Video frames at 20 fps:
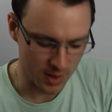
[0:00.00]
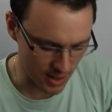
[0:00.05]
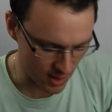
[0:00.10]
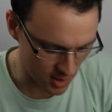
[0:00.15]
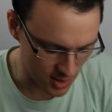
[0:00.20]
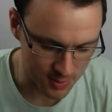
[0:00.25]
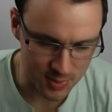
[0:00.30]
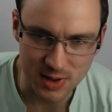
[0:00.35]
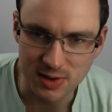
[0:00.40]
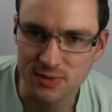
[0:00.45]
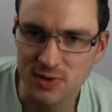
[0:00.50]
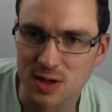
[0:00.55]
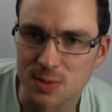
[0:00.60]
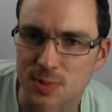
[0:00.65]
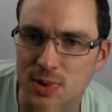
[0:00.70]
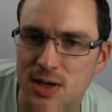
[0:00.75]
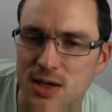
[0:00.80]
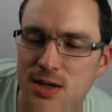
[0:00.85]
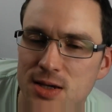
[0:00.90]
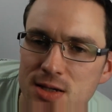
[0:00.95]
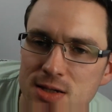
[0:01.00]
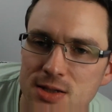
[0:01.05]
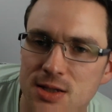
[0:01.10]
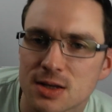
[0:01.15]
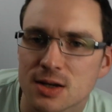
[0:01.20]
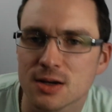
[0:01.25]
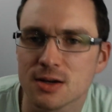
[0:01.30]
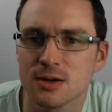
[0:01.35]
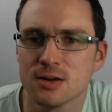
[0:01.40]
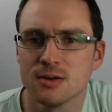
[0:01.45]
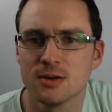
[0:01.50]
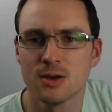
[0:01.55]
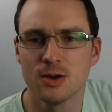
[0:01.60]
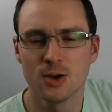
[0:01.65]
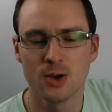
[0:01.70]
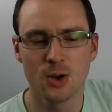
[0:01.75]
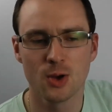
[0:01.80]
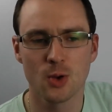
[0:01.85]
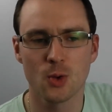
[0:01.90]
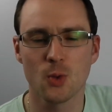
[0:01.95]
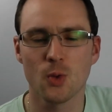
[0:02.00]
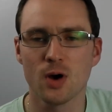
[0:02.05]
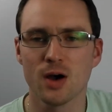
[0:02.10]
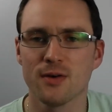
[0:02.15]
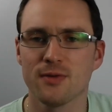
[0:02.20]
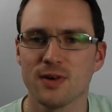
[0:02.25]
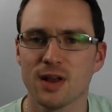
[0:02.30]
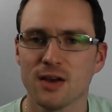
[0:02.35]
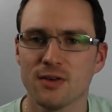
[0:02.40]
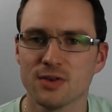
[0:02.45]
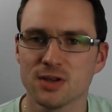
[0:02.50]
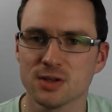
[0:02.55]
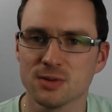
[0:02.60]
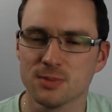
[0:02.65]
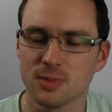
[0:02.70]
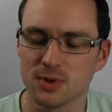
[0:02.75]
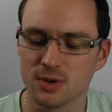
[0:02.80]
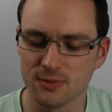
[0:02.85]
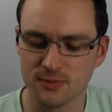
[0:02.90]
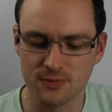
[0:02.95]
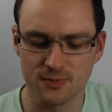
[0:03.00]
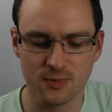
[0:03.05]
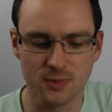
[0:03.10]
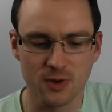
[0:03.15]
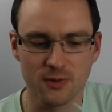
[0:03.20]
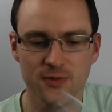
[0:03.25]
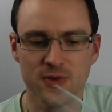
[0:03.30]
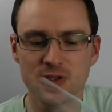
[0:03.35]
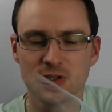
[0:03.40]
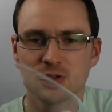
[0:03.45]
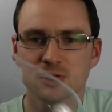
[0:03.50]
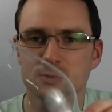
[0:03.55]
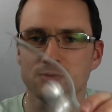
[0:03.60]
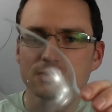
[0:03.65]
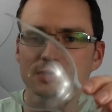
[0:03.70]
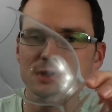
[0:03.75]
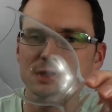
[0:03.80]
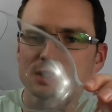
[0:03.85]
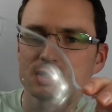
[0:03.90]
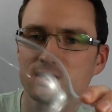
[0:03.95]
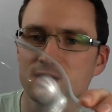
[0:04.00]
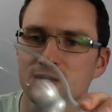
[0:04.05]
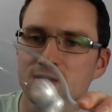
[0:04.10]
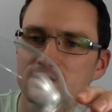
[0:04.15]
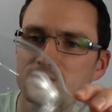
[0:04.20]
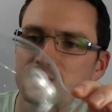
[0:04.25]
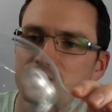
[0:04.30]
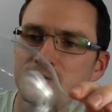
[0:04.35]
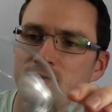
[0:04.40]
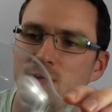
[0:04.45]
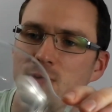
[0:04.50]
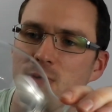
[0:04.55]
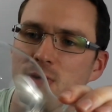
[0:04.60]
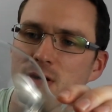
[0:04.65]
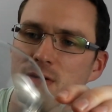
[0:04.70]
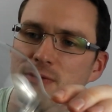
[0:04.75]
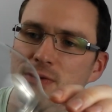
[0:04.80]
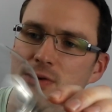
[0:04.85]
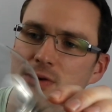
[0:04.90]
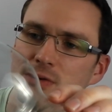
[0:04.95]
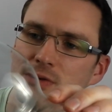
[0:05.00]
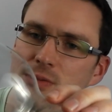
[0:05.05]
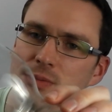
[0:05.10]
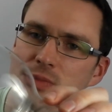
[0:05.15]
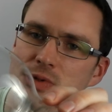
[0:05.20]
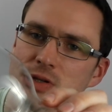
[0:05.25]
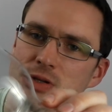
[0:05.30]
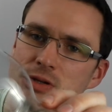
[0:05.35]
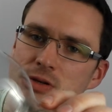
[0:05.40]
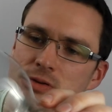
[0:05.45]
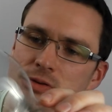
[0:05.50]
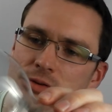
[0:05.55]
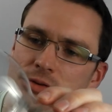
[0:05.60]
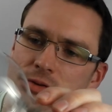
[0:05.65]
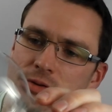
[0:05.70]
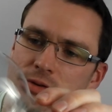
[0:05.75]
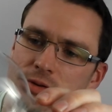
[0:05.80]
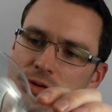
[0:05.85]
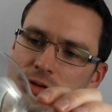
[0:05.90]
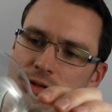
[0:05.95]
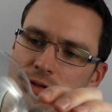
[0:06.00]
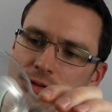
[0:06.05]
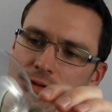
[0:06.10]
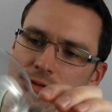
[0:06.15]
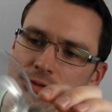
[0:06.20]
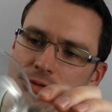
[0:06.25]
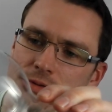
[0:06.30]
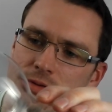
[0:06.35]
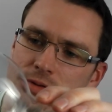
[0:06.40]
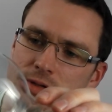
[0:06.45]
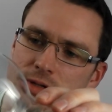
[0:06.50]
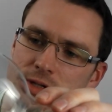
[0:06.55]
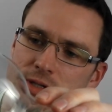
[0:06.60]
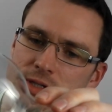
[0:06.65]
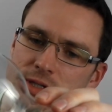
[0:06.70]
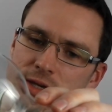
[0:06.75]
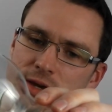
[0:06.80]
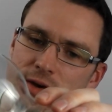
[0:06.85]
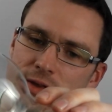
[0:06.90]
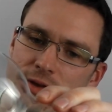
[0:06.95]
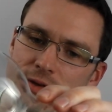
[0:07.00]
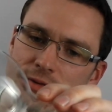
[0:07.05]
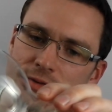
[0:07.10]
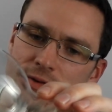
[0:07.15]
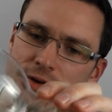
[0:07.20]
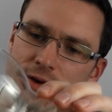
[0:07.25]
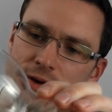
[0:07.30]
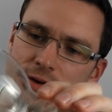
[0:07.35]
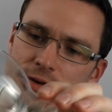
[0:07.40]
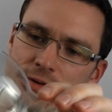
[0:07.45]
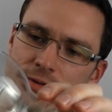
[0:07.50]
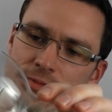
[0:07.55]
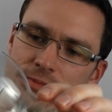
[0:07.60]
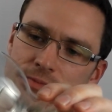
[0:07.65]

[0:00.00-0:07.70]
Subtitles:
ABV beers that are quite flavoursome, and I've sort of seeked out quite a few of them to see how they fare.